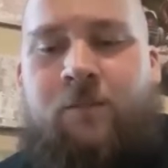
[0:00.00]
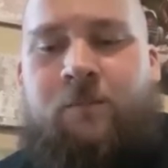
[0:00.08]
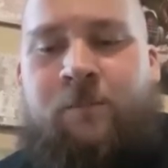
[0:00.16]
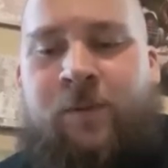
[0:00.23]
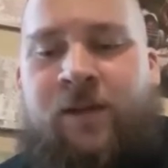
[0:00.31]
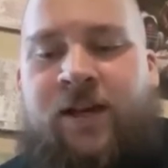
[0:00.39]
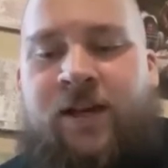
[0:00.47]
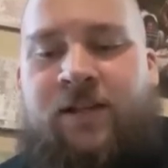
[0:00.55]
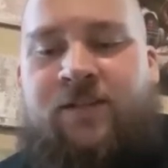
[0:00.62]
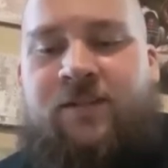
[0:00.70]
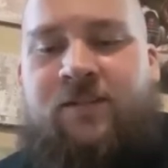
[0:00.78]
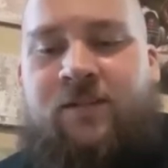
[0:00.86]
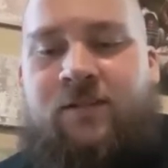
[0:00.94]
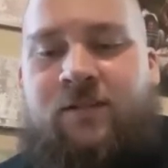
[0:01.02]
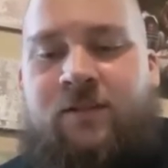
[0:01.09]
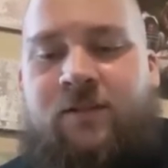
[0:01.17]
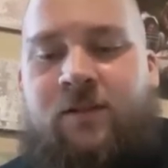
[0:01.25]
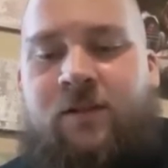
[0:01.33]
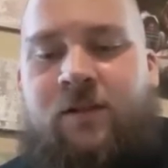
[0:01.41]
but
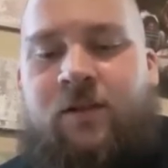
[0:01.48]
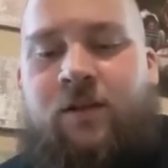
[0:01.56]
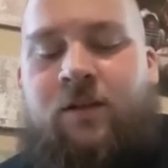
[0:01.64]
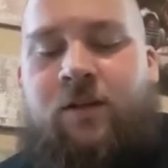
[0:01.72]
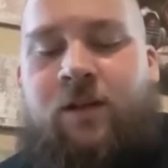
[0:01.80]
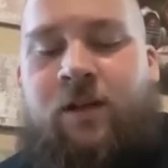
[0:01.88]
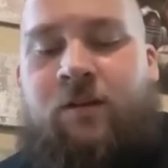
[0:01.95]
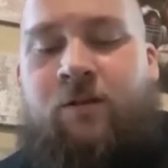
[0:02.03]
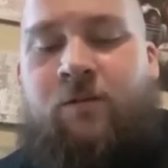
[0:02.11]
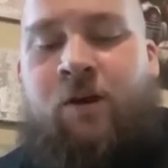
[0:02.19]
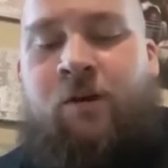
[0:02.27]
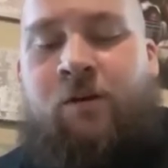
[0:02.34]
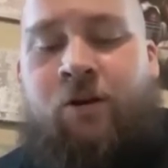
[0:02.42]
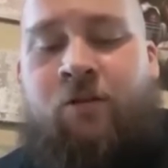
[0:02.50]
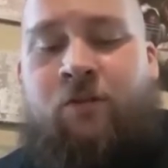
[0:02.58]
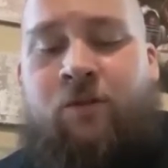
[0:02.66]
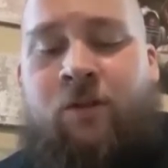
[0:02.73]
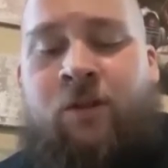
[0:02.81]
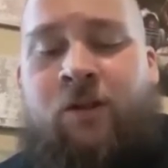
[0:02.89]

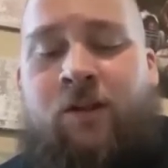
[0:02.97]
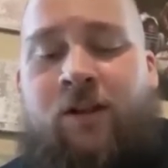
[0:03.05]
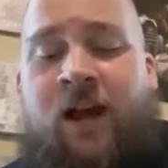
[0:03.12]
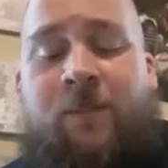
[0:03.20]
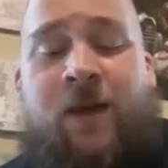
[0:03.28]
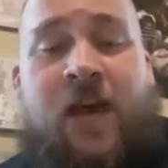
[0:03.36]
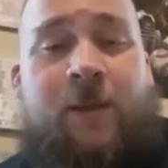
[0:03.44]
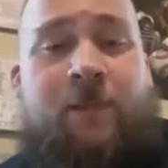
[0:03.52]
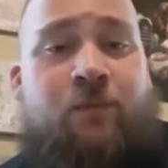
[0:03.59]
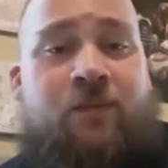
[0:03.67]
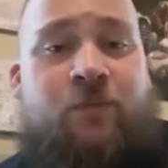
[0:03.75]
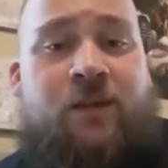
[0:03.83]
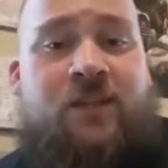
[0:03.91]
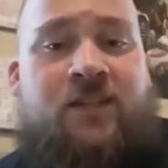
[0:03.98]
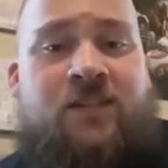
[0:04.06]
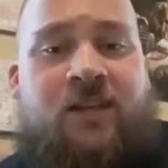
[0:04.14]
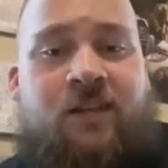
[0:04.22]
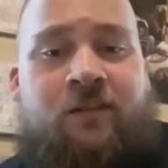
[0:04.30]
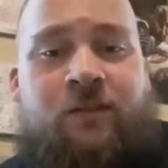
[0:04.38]
overall, I'm happy with the way this
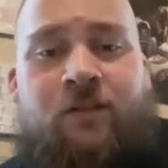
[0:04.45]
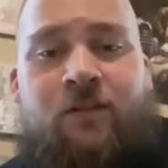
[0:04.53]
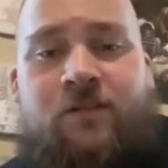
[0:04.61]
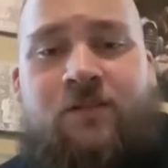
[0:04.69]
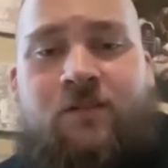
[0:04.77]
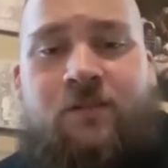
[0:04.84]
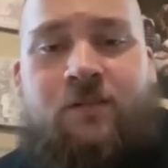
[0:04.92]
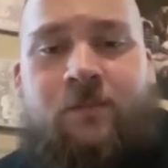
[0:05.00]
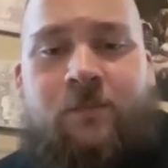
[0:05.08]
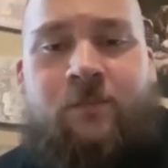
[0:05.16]
deck looks.